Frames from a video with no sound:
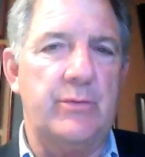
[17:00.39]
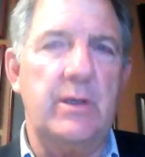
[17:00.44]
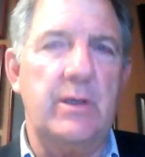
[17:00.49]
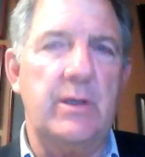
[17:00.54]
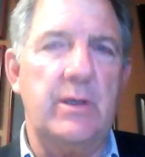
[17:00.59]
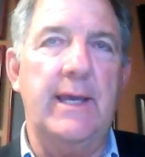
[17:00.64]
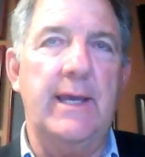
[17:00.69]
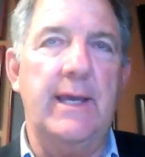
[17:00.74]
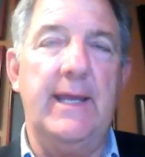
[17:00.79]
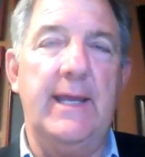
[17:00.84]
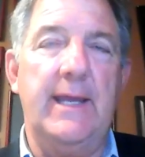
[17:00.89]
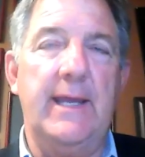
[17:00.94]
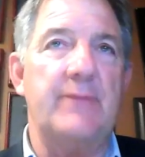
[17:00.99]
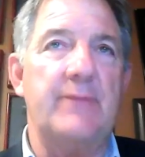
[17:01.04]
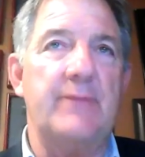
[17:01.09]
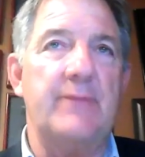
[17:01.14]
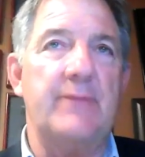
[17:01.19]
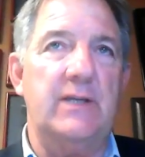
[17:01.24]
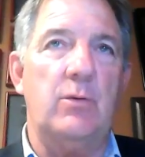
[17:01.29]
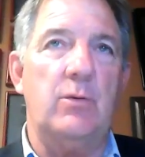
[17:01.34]
And
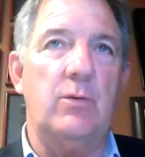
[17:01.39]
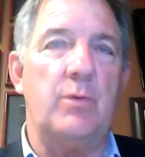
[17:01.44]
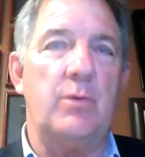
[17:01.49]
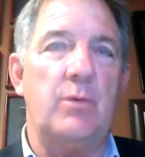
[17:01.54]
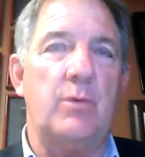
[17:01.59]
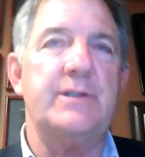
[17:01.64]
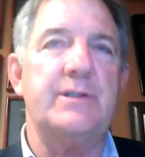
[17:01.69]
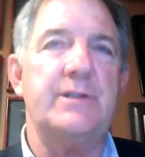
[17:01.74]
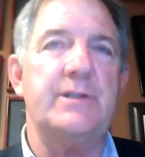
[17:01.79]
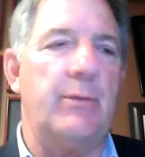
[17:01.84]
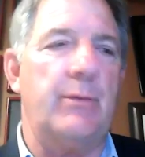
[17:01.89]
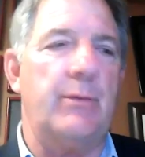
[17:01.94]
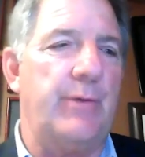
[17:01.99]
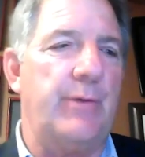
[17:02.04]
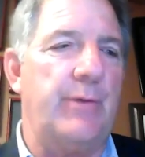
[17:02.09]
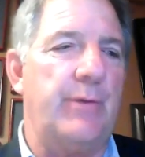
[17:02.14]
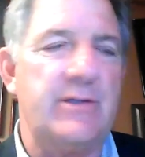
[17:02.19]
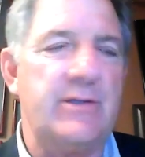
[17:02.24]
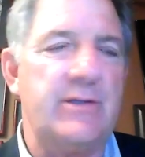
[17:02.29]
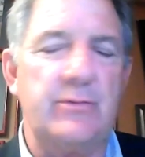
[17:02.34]
I've seen horses that were
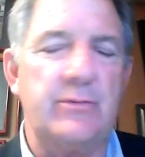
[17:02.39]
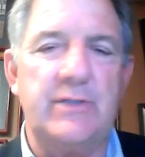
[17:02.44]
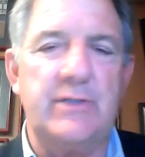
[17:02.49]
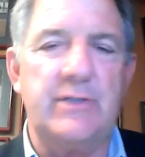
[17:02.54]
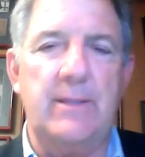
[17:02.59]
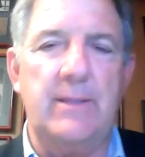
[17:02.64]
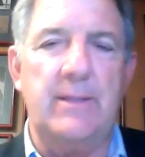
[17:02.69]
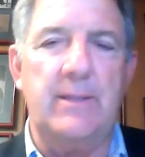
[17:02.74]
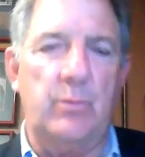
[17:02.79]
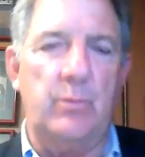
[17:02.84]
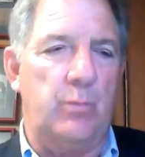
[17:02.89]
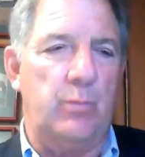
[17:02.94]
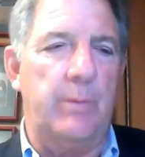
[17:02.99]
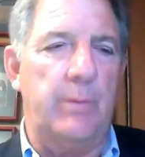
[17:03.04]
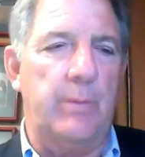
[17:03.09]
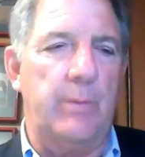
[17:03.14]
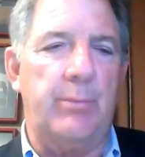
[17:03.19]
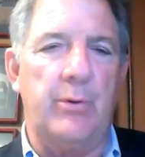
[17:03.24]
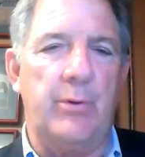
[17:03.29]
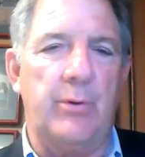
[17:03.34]
national champion with
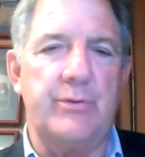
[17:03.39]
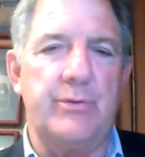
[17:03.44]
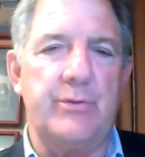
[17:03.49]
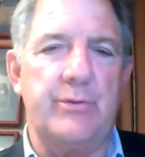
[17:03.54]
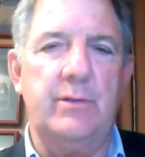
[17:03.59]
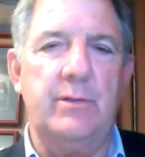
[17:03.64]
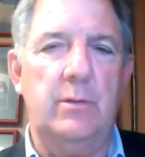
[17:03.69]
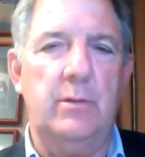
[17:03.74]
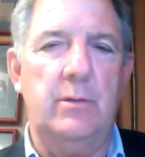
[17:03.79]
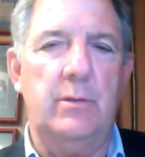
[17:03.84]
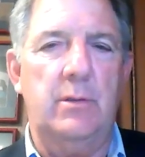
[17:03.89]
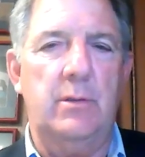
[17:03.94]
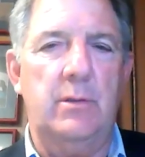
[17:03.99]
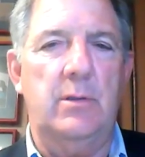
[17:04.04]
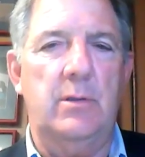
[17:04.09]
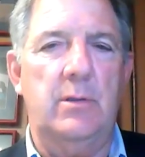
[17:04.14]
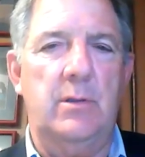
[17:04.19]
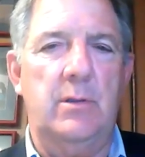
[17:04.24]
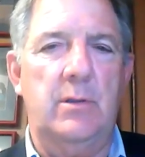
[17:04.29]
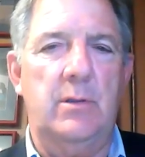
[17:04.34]
one person
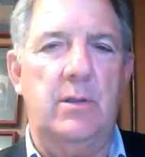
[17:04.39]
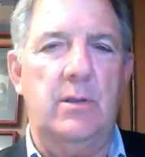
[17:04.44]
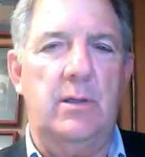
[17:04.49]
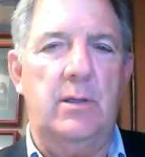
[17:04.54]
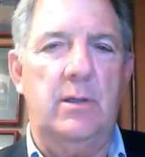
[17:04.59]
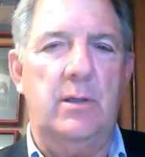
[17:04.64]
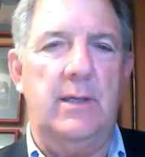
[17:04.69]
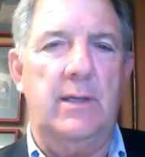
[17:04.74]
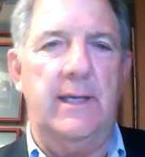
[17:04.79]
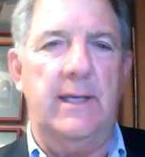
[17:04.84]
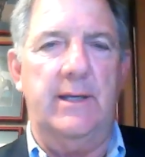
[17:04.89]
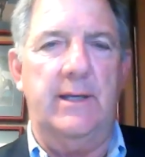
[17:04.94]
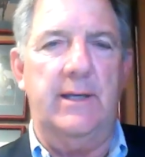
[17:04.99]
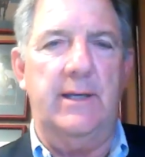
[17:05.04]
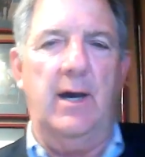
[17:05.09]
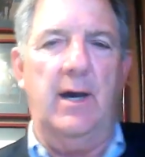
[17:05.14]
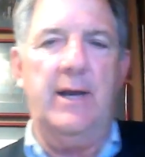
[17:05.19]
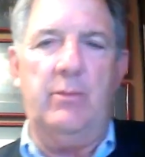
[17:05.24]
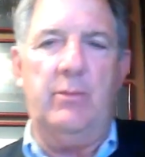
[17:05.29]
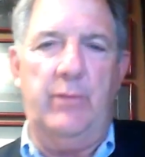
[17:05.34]
and
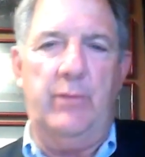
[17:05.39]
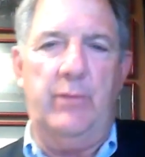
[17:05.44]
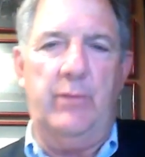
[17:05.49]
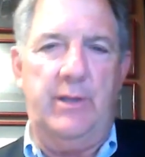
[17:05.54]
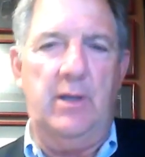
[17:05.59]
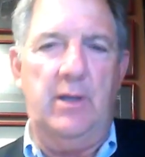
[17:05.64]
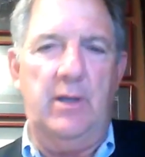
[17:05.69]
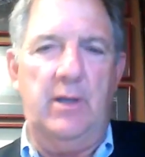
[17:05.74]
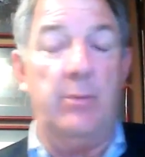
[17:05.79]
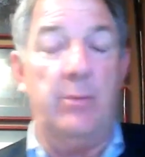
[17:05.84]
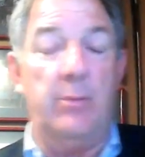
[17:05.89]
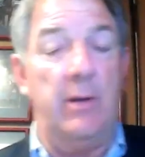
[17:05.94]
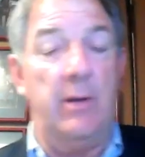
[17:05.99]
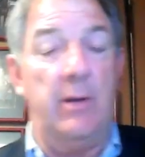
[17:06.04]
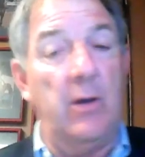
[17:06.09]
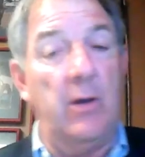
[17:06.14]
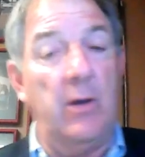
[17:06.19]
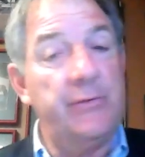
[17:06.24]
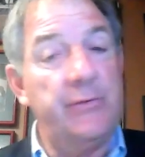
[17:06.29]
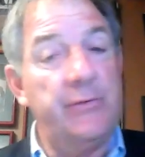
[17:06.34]
not with the other. But
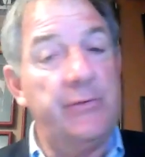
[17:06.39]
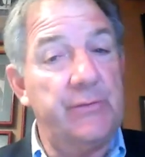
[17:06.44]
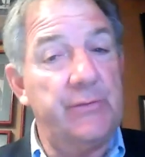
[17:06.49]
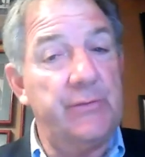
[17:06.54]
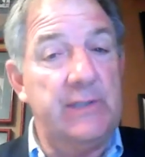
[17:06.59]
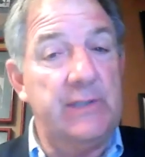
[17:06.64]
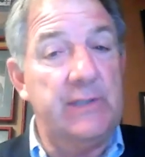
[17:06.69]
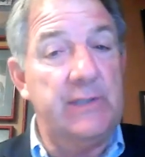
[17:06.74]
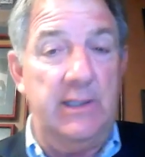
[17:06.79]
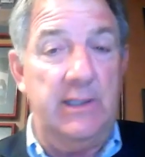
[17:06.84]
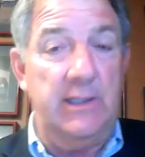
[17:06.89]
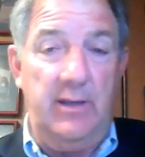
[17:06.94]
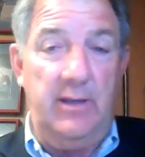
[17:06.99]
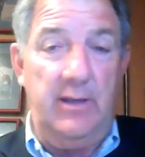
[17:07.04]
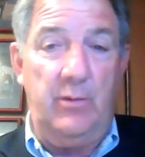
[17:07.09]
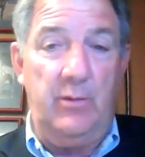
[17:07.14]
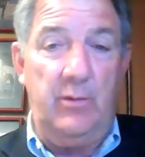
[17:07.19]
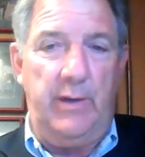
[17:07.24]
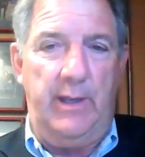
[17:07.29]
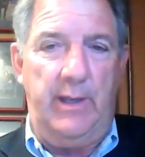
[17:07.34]
I've also seen it the
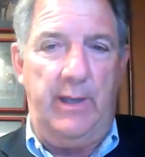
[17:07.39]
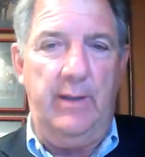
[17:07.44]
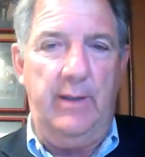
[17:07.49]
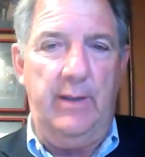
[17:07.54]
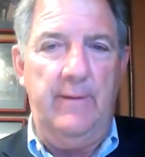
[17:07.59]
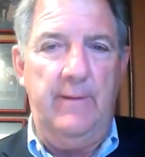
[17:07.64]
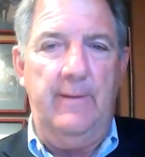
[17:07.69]
other way.